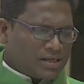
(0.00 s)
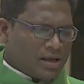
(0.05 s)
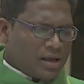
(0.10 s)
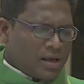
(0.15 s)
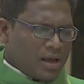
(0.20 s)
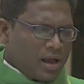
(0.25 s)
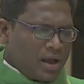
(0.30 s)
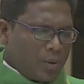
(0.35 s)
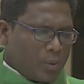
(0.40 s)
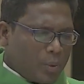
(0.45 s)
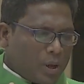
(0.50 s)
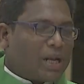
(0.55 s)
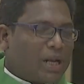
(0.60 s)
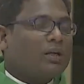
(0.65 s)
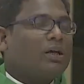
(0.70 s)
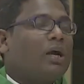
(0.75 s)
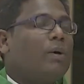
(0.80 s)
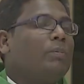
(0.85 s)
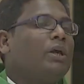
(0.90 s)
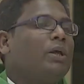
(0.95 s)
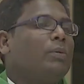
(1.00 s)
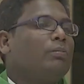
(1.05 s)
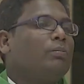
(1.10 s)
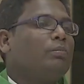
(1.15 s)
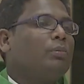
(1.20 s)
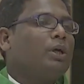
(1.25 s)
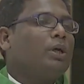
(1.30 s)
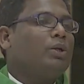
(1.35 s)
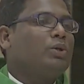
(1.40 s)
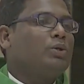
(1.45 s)
welcome him
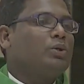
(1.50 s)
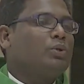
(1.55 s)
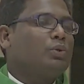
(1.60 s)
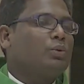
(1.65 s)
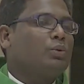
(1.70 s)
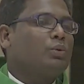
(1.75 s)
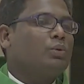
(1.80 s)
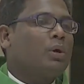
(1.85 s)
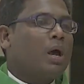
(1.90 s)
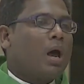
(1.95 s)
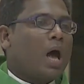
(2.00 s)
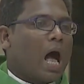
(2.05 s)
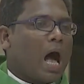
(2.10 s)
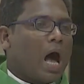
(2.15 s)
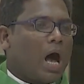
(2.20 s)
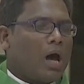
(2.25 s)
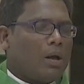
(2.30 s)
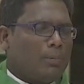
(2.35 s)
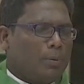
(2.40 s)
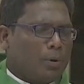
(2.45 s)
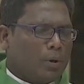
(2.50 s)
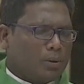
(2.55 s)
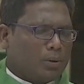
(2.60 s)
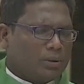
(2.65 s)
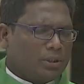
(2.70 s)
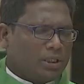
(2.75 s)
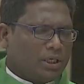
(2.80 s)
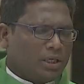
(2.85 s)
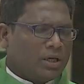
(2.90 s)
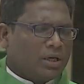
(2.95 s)
into our body,
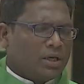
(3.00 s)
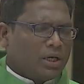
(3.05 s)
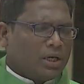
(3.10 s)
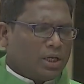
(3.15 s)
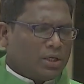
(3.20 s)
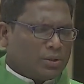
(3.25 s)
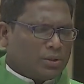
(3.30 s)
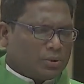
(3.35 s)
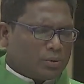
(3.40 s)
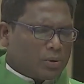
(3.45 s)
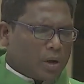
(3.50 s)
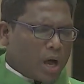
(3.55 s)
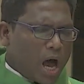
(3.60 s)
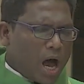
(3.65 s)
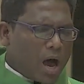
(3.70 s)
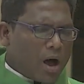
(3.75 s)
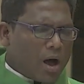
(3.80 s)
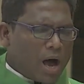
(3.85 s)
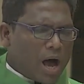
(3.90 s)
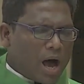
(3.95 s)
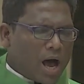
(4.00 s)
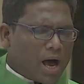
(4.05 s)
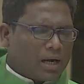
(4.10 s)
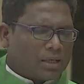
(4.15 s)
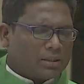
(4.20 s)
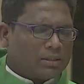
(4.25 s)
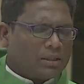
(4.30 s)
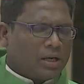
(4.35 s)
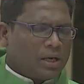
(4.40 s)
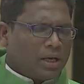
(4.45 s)
into our heart,
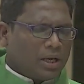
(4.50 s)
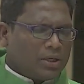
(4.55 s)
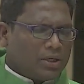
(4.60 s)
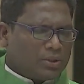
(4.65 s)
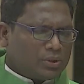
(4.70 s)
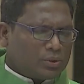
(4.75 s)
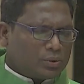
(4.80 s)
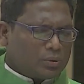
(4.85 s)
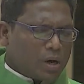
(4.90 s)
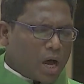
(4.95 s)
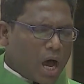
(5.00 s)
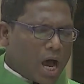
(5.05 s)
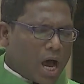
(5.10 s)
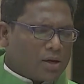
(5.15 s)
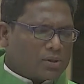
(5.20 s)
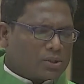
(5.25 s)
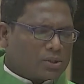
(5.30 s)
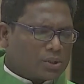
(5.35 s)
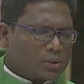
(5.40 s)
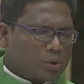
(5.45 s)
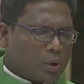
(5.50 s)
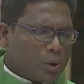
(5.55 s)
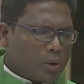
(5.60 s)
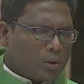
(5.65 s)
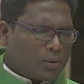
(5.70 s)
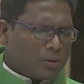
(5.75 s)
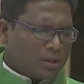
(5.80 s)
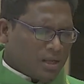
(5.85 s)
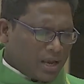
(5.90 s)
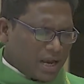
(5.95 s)
into our soul,
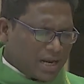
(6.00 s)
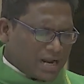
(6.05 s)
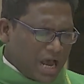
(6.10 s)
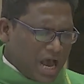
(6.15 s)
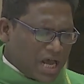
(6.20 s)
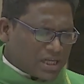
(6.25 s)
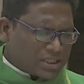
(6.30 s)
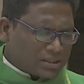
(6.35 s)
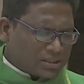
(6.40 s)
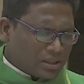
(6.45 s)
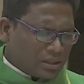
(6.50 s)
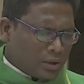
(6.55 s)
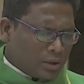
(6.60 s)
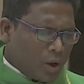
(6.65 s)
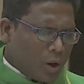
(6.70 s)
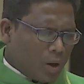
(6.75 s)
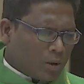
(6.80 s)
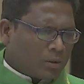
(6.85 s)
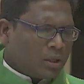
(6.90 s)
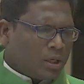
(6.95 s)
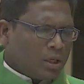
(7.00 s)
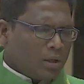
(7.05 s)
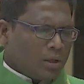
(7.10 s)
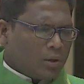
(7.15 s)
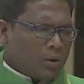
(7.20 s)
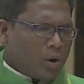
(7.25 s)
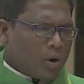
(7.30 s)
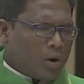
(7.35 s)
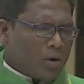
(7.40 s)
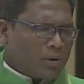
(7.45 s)
and ask the Lord,
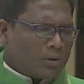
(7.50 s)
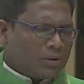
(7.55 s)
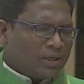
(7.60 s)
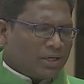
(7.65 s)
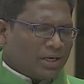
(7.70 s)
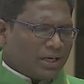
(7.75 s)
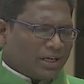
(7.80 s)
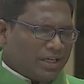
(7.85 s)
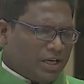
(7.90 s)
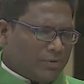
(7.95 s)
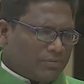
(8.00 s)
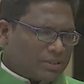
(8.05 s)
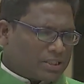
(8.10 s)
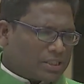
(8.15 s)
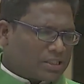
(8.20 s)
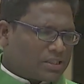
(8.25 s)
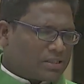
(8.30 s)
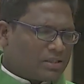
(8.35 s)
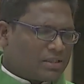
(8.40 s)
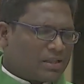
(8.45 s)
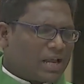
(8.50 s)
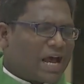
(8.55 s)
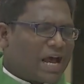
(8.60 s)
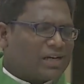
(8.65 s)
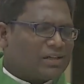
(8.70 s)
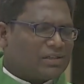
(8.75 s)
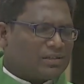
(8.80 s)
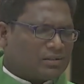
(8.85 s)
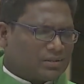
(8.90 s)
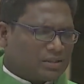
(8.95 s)
Lord, give us
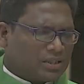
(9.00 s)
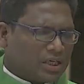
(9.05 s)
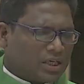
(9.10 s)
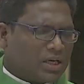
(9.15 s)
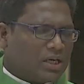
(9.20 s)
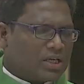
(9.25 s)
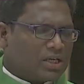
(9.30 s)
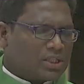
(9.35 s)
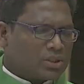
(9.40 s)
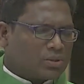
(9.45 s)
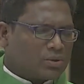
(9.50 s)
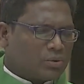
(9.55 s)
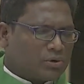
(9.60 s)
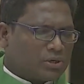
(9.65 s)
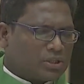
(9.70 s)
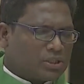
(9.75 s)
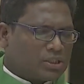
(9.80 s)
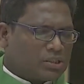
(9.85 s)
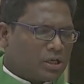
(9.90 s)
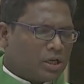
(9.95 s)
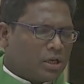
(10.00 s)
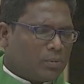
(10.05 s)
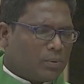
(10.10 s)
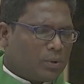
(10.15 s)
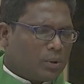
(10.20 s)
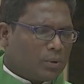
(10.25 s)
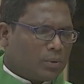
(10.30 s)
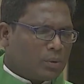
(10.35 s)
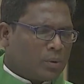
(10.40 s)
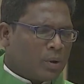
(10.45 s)
that thirst to receive you
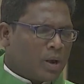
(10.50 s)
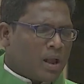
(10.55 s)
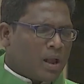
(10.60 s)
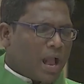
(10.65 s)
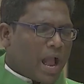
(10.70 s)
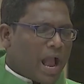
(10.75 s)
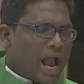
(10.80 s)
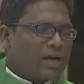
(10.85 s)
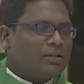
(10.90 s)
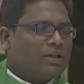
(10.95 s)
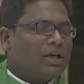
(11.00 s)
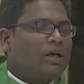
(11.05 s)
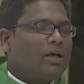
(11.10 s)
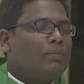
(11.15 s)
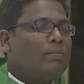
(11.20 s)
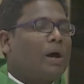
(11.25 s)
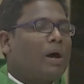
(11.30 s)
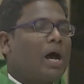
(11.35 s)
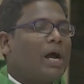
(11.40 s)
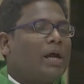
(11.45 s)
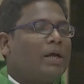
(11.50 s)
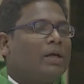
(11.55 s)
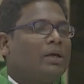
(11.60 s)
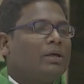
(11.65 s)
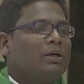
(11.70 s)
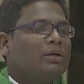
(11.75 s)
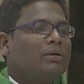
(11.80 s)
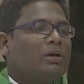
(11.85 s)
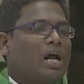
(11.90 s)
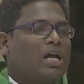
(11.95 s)
and thereby
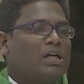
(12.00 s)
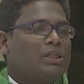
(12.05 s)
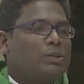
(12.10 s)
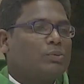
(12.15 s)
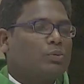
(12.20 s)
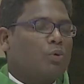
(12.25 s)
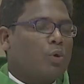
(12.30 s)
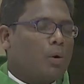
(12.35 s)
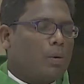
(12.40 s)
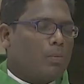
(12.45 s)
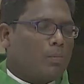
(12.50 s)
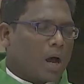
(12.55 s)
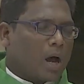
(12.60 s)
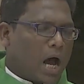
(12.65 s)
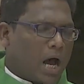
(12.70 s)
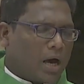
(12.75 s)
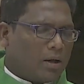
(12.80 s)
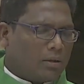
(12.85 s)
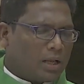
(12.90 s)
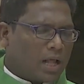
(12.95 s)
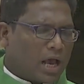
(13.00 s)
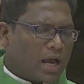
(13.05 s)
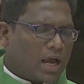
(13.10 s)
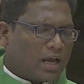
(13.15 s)
transform our life.